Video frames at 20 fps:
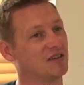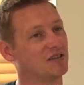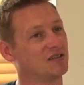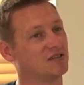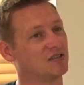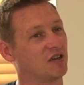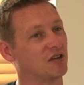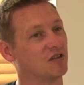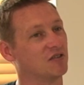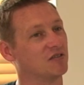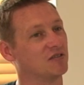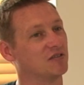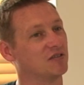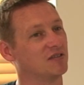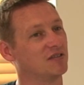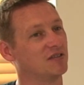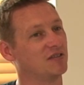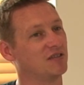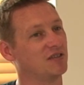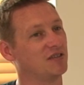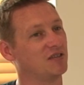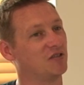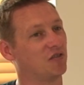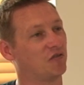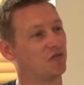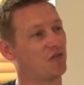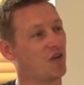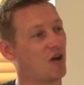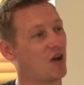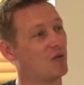So you're
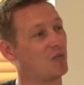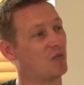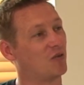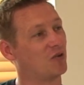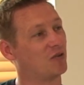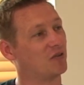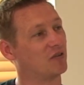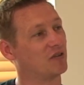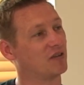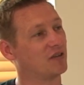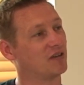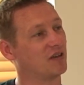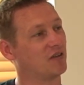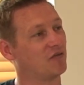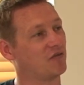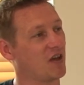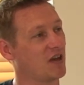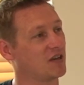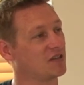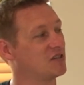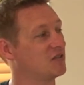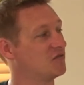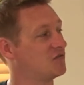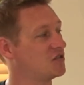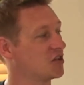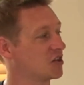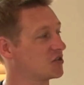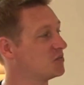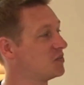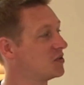far more effective
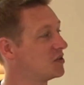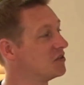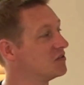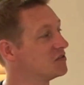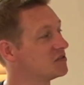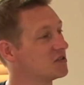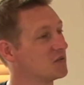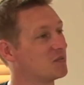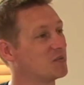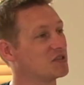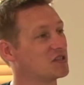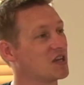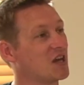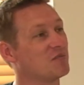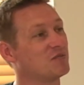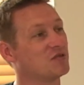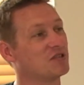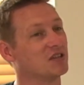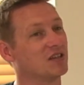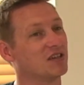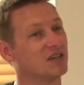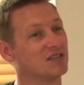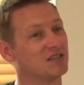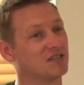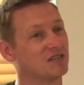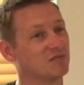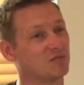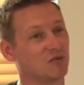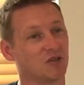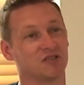just because the perception
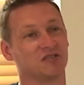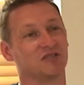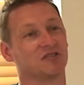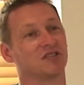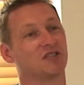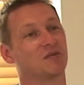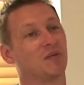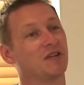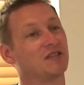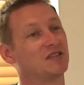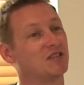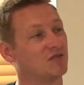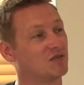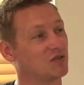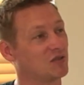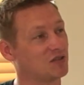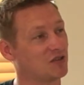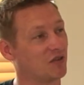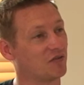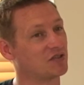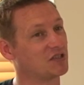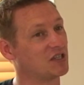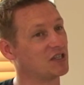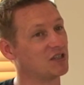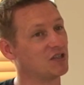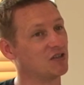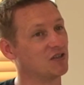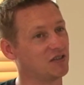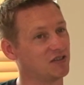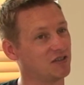is, well, it's expensive, so it's obviously
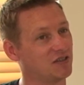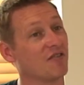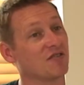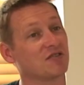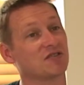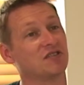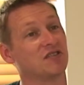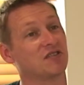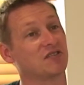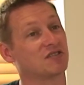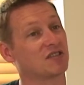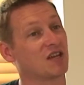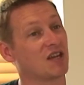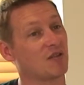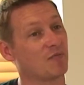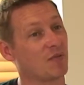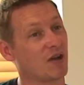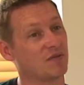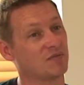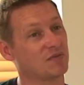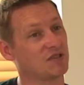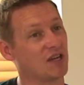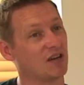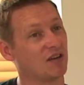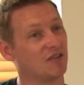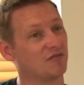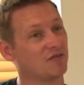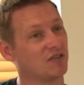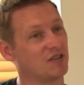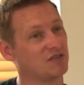good. Erickson used to say that about
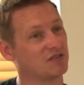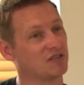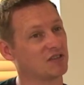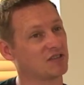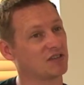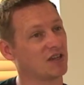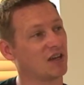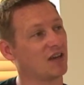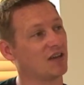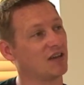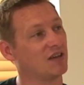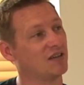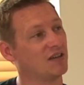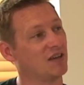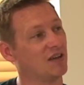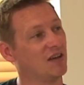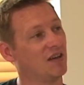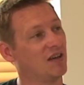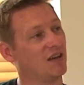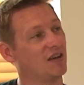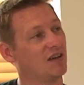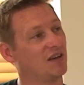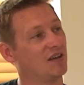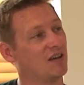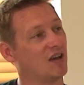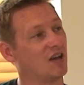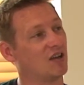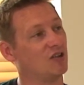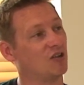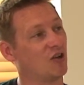himself. He used to say
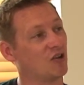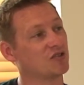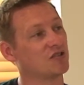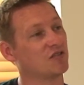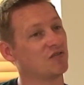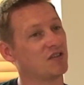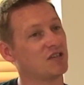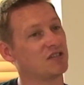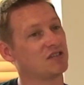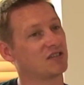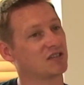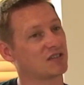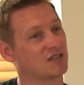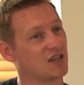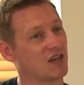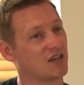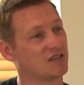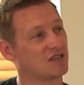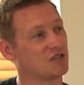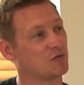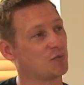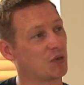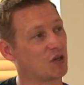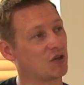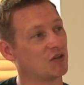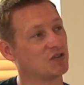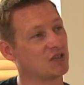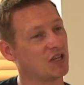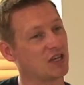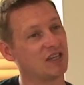a lot of his success is because